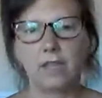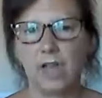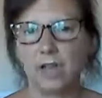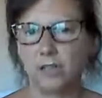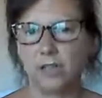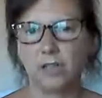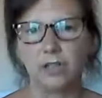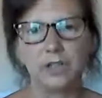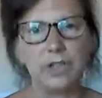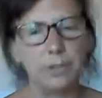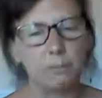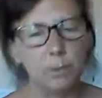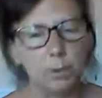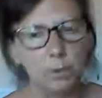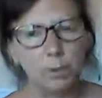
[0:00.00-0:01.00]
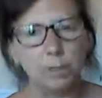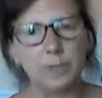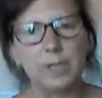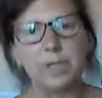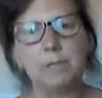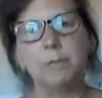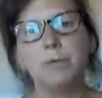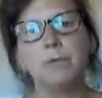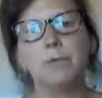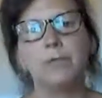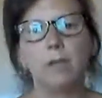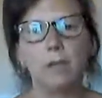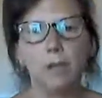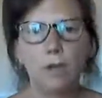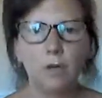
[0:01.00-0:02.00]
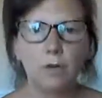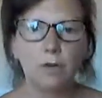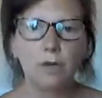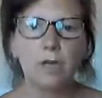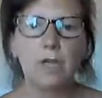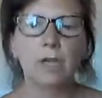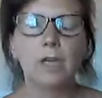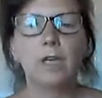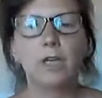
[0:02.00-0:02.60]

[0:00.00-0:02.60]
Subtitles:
digestion is smooth and it's moving along.